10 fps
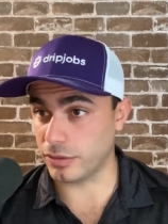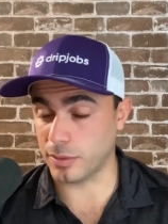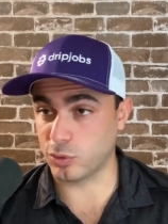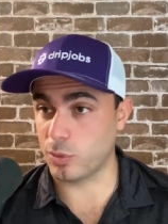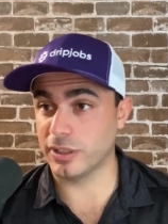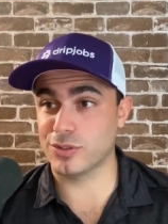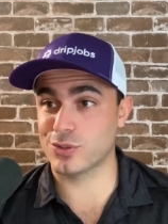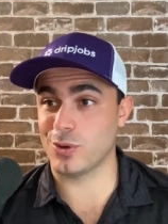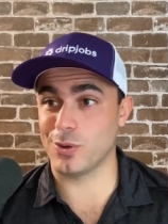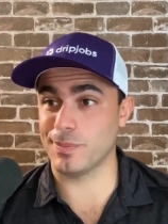So I'm 20
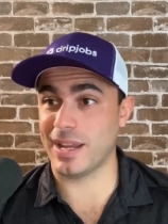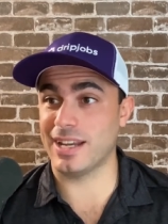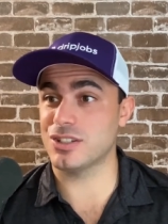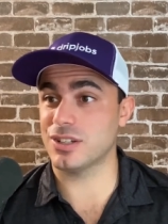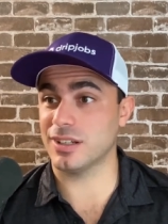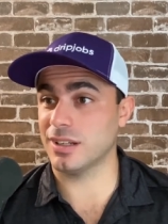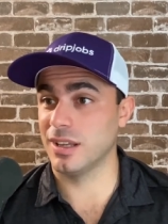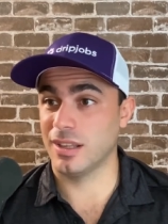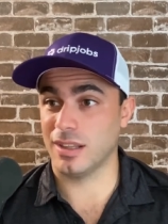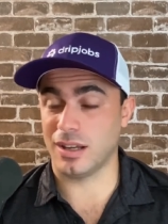years old, managing
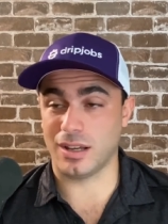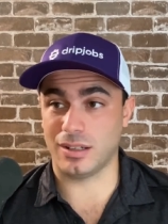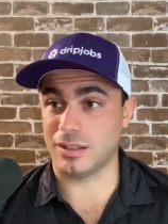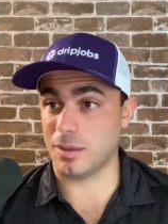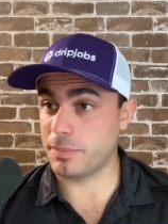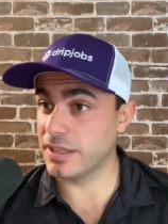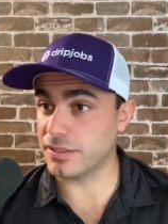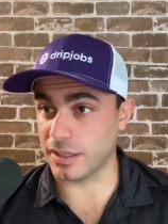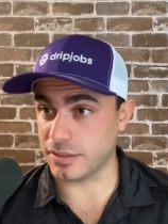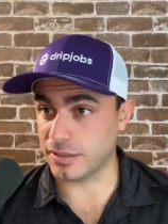uh, a
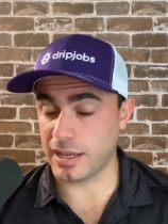business.